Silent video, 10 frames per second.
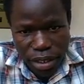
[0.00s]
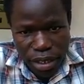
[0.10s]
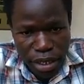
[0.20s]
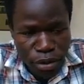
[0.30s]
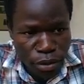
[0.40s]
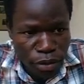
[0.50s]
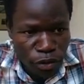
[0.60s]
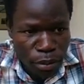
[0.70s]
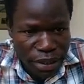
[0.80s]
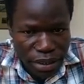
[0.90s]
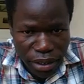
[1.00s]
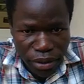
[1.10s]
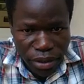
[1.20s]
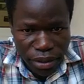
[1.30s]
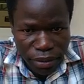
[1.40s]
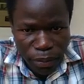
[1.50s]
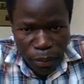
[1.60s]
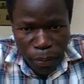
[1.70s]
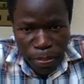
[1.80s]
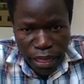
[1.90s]
how do we form a cell?
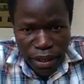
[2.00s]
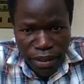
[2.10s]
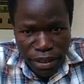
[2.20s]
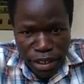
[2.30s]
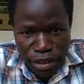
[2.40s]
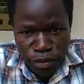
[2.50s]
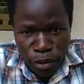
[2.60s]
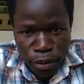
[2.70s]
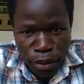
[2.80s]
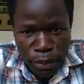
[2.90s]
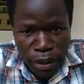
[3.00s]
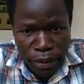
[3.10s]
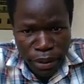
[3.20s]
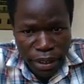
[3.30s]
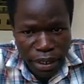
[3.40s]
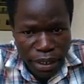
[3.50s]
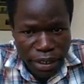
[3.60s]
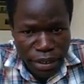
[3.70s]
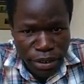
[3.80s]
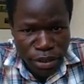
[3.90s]
Now a cell is formed by what?
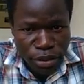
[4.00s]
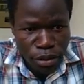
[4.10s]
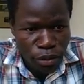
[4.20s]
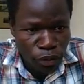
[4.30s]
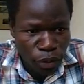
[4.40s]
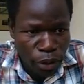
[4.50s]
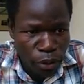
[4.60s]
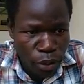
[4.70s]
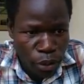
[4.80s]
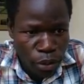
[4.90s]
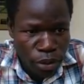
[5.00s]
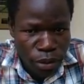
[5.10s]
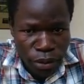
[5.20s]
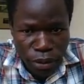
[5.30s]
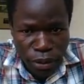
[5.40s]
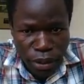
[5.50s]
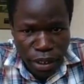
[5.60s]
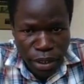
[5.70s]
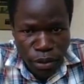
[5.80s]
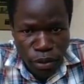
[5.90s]
Intersection of a row and
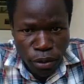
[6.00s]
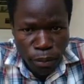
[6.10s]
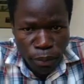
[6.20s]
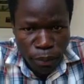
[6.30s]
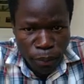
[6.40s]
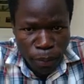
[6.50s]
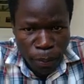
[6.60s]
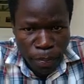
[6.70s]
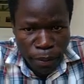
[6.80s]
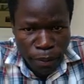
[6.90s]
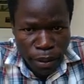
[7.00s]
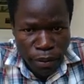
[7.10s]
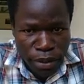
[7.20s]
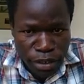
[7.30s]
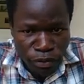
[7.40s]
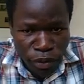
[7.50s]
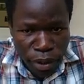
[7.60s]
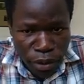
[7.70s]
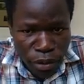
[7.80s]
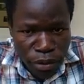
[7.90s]
a column. Now these
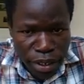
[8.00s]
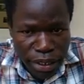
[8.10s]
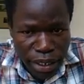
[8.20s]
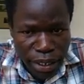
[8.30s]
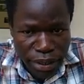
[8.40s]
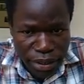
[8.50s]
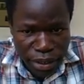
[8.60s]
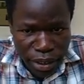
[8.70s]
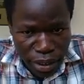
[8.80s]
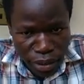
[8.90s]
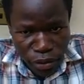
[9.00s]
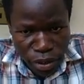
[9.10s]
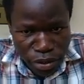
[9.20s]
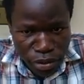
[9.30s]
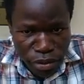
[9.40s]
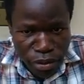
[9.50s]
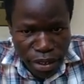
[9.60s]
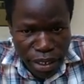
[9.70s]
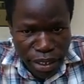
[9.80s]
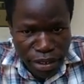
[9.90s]
vertical grid lines and the horizontal grid
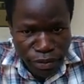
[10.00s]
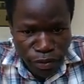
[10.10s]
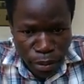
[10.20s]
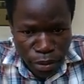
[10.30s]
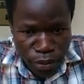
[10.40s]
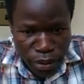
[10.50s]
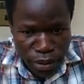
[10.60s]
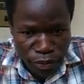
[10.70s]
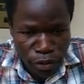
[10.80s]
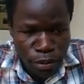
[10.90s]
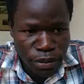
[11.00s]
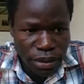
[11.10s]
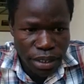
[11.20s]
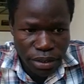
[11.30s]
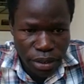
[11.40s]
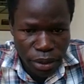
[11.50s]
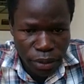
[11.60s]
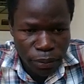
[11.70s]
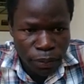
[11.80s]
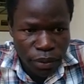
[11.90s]
lines forms the cell.
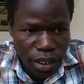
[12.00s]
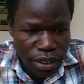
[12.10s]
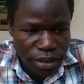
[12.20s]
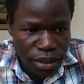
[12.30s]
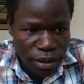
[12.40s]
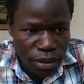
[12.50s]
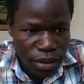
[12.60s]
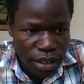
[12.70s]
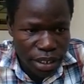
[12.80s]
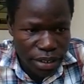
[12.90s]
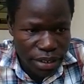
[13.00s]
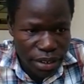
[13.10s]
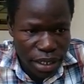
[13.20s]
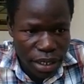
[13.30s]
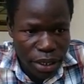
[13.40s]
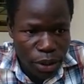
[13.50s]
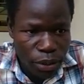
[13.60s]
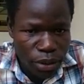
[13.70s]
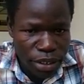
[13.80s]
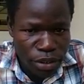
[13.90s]
And the cell, as I said earlier
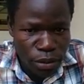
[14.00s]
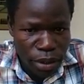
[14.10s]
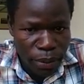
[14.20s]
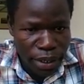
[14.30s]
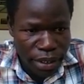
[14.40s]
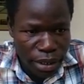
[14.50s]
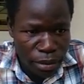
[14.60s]
on, it's where we enter